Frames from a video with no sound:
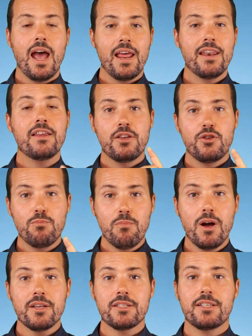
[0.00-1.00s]
and you
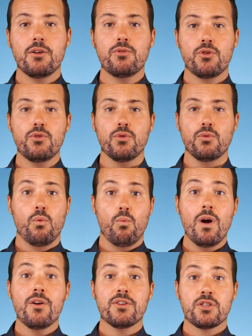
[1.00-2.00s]
must tell Google
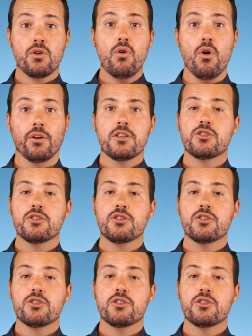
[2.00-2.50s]
where it's gone.